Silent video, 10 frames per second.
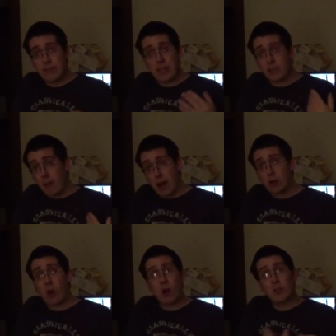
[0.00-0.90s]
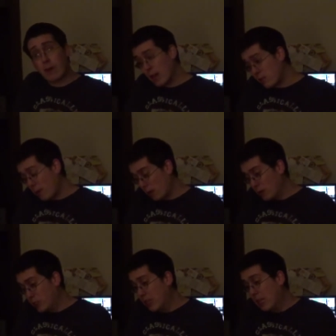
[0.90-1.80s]
besides Mario Kart Smash
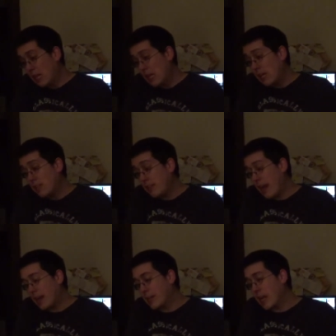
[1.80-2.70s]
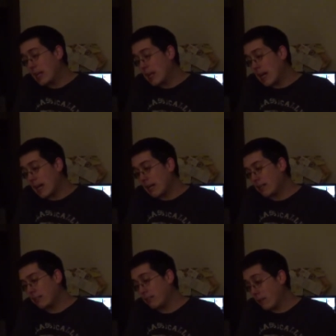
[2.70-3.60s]
Brothers, they did, uh,
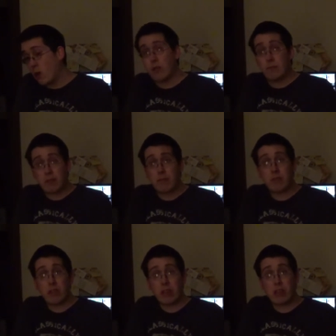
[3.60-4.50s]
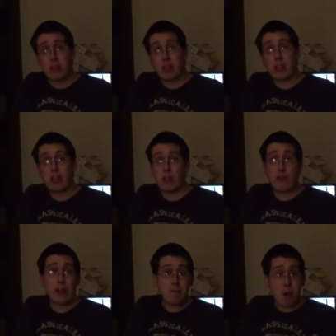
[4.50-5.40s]
you know, the, the, the, the,
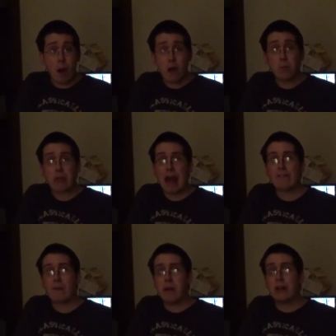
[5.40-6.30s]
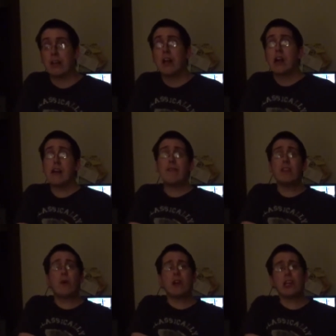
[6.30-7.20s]
3D Mario platformer,
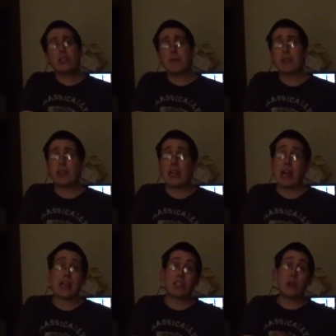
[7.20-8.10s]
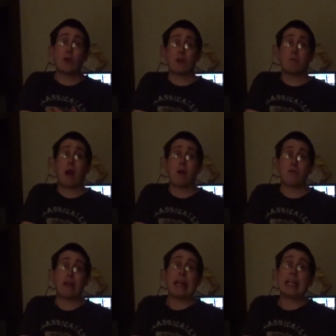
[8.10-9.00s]
even though it is basically a sequel to Mario
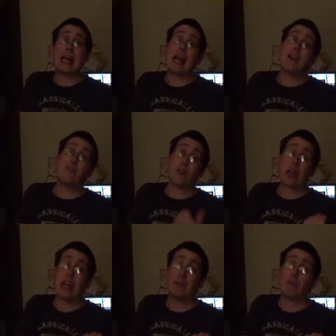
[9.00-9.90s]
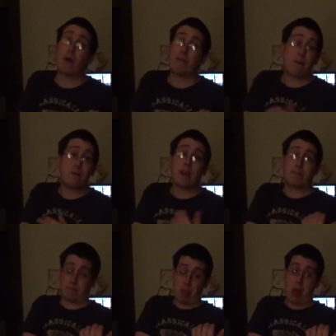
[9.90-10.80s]
3D Land for the game from the,
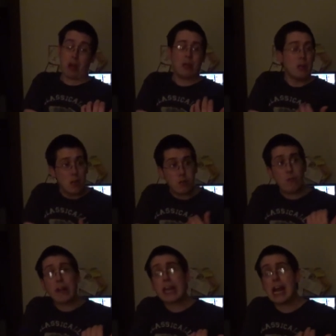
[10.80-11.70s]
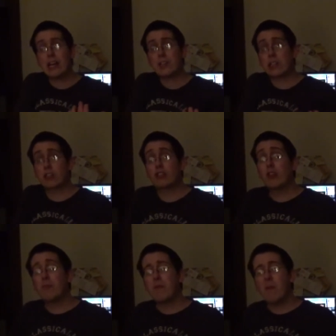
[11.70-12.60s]
the 3DS, it's
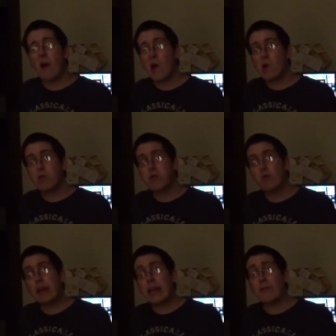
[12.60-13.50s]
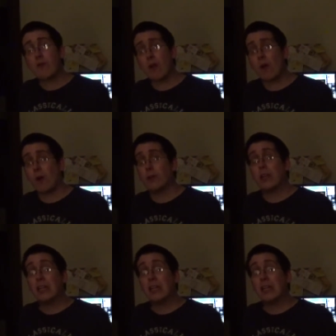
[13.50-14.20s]
Super Mario 3D World.